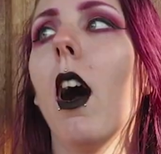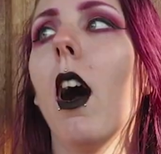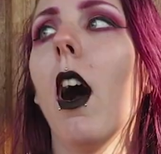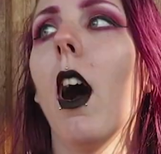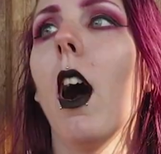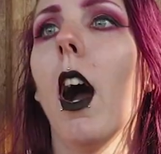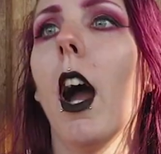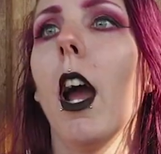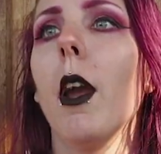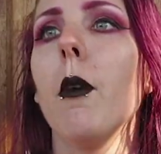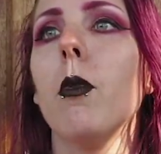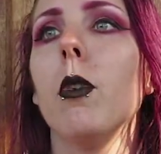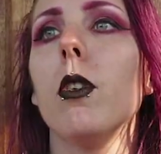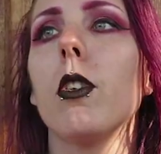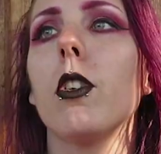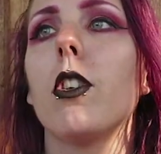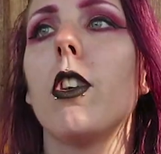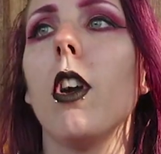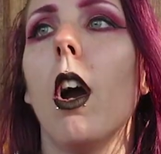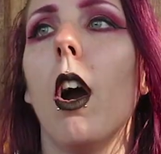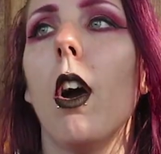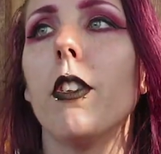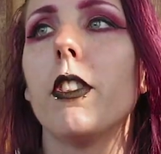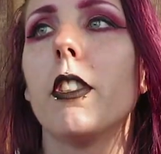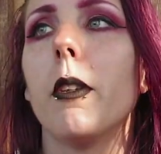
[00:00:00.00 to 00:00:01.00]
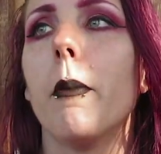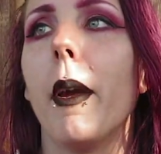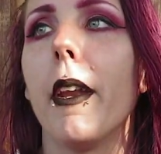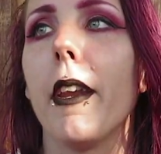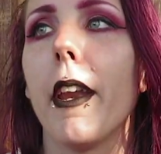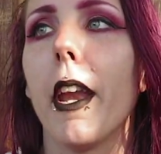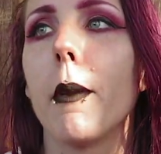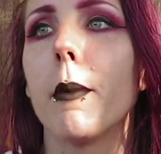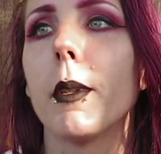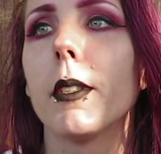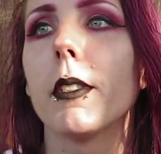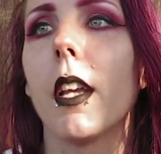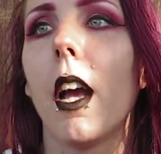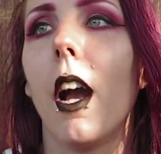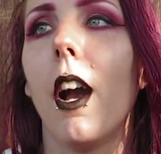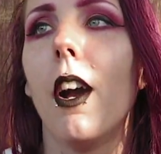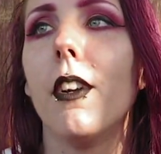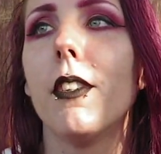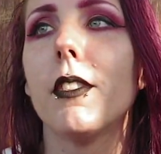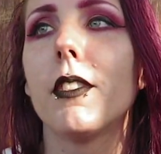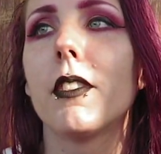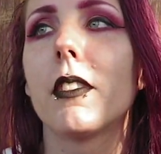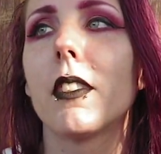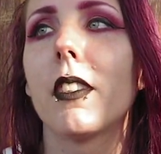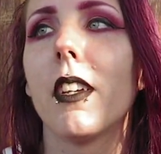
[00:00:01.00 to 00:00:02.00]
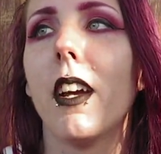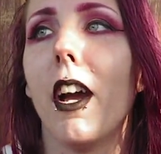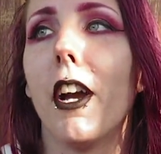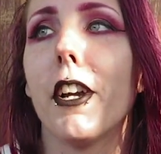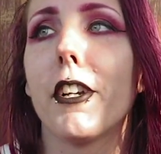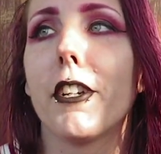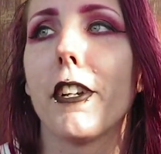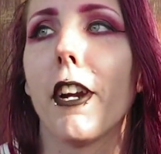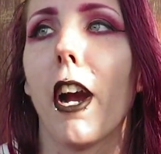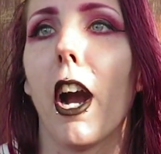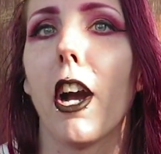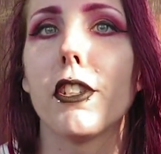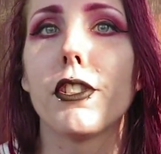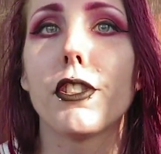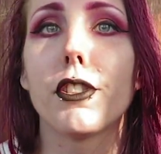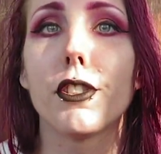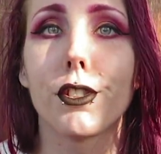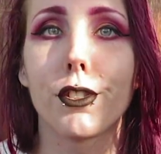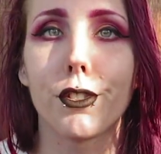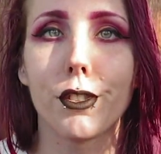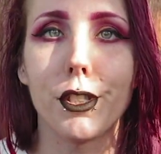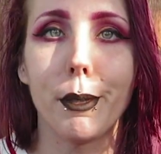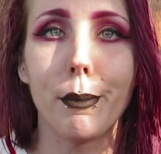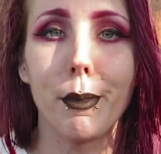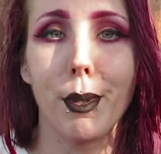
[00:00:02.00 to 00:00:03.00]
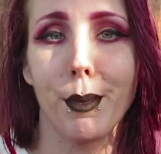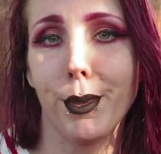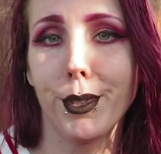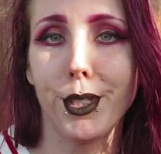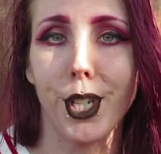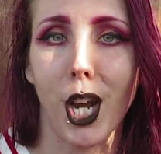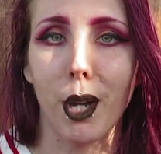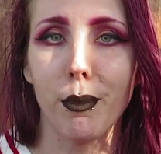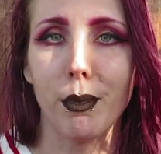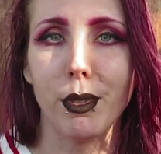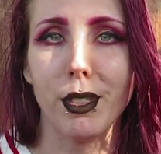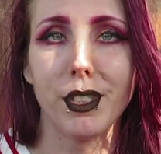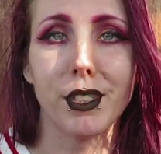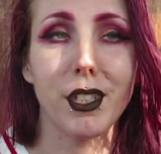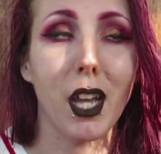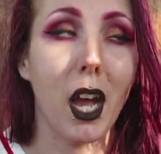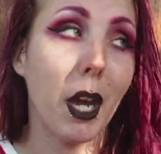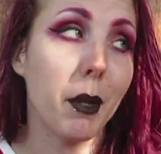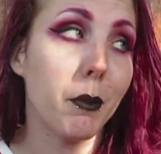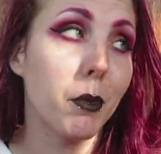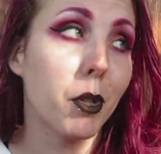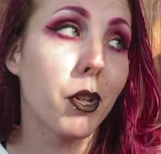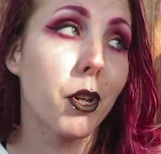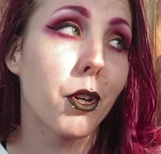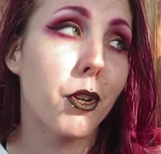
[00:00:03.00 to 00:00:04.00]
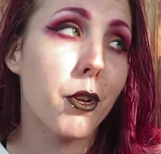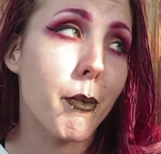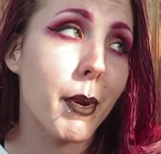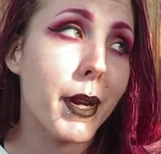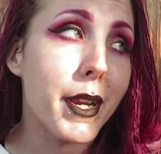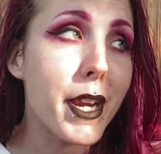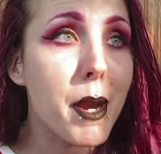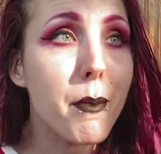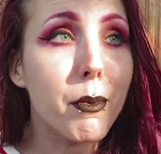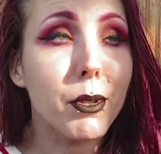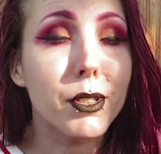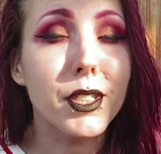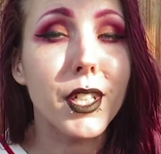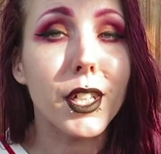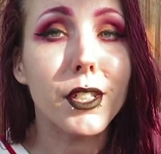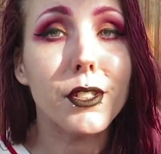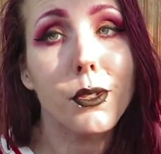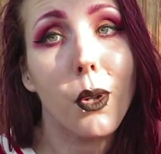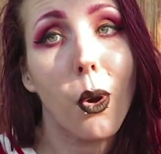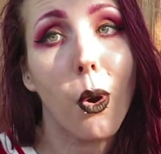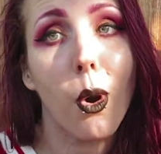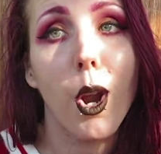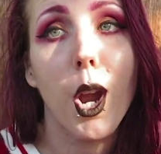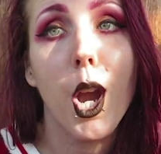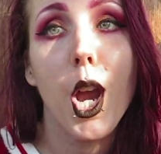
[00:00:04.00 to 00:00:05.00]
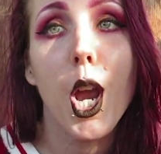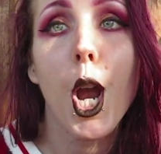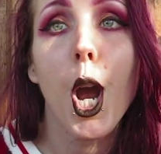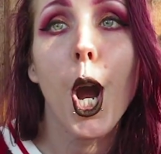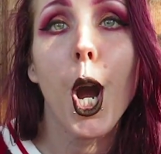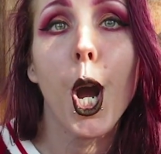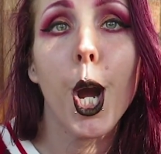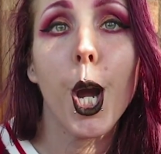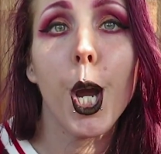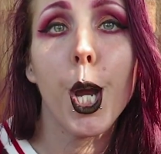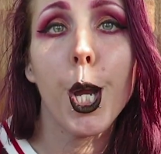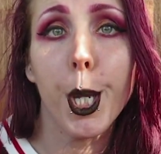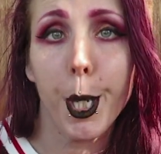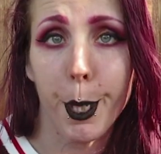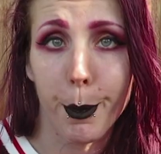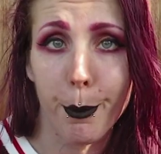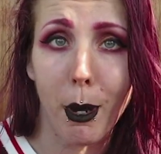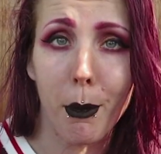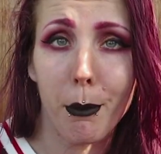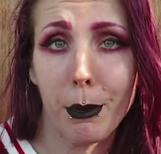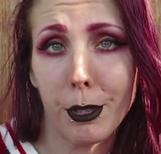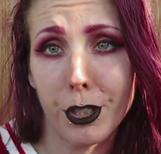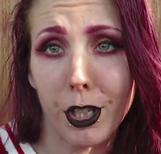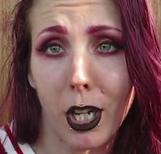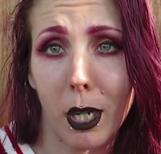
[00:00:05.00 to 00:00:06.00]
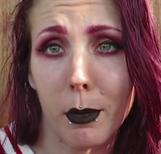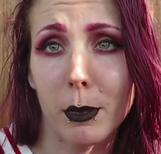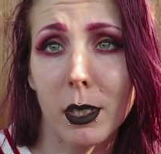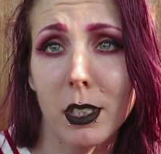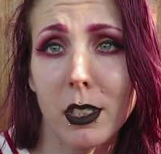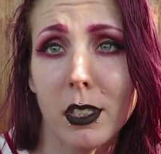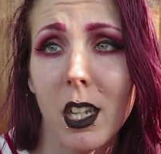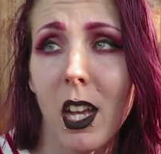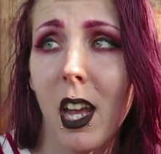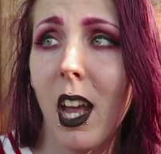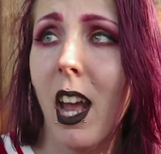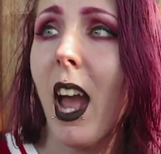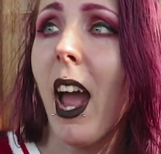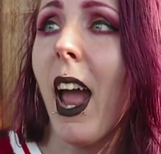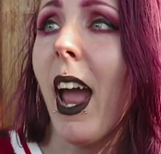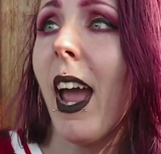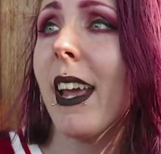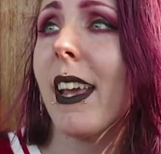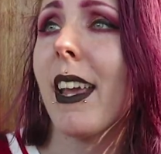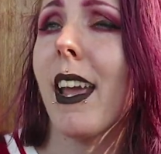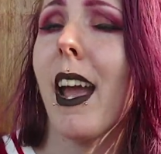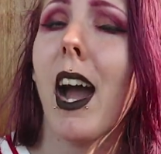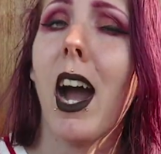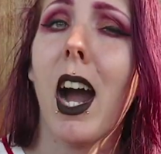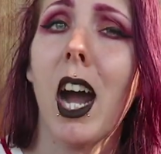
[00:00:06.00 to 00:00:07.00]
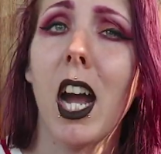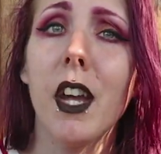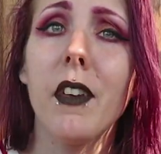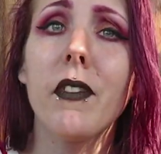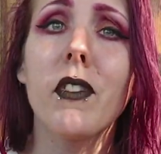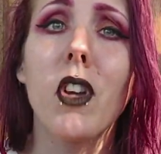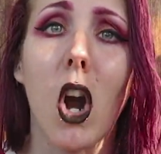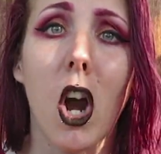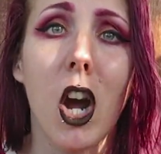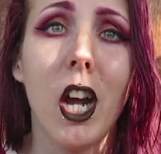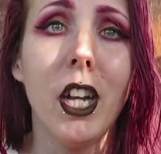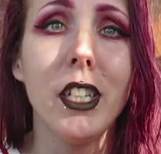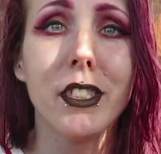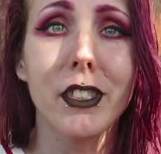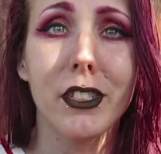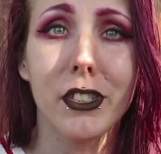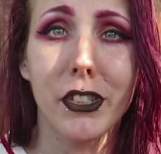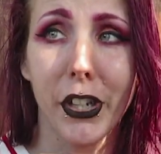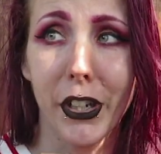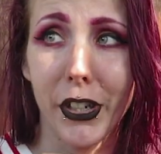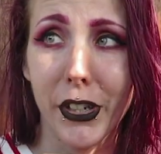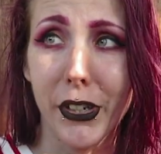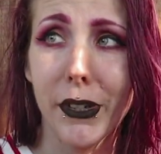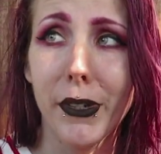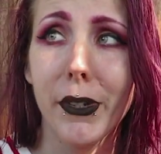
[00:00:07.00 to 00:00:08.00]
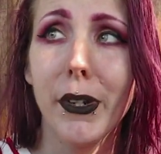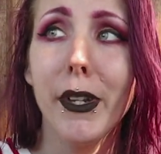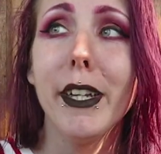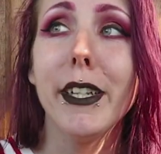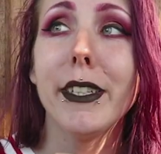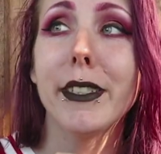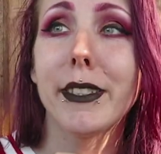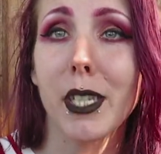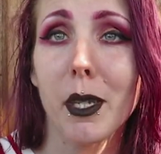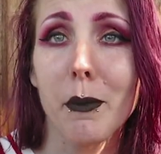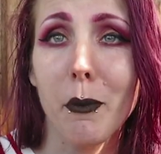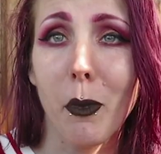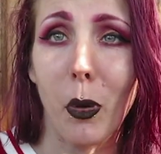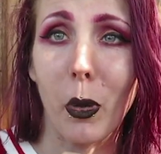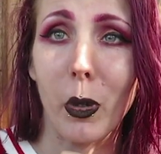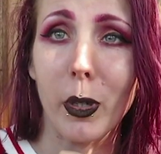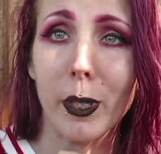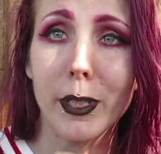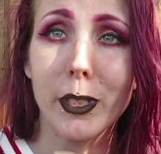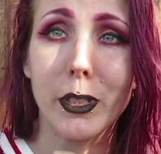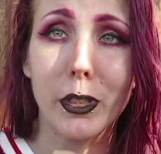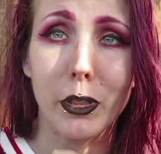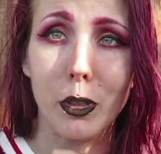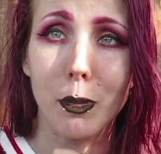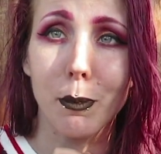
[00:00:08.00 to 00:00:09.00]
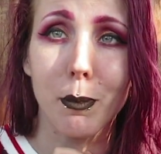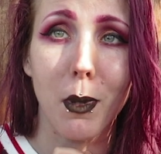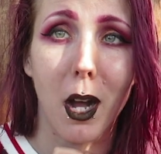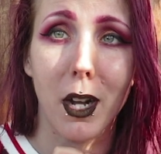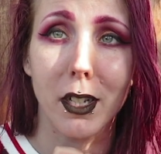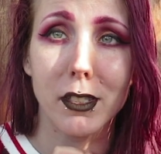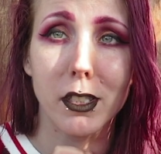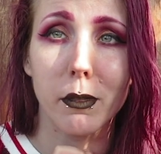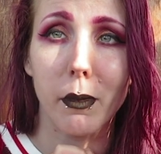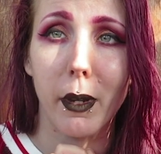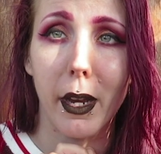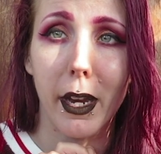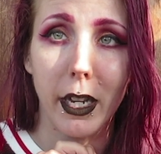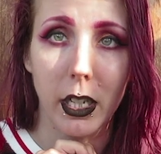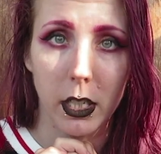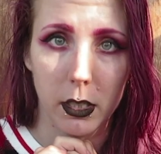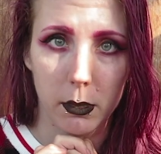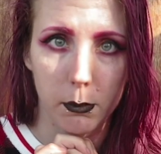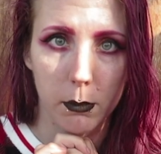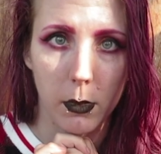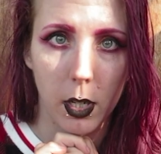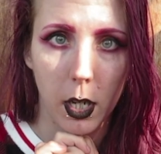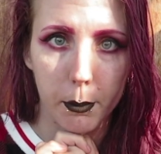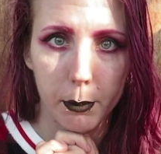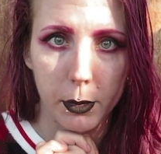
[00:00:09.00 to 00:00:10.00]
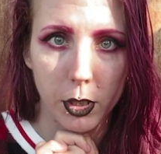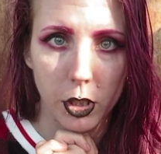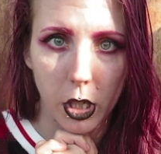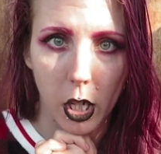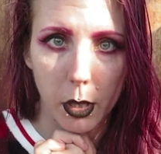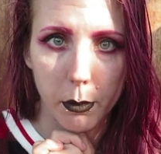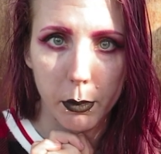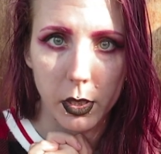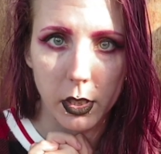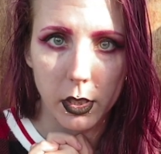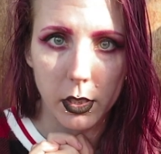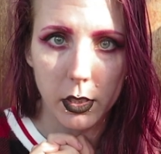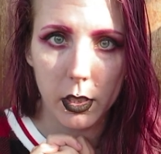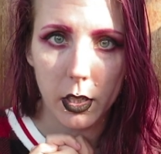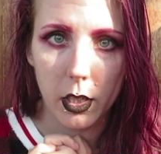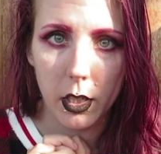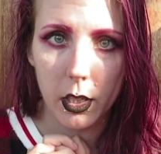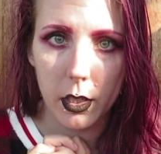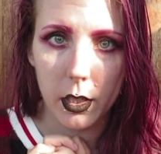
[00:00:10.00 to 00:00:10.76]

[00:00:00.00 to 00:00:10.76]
I will go to my neighbor's house across the street in my pajamas. I will go to my neighbor's next door in my pajamas. Heck, I've gone to Tim Hortons 2 blocks away in my pajamas.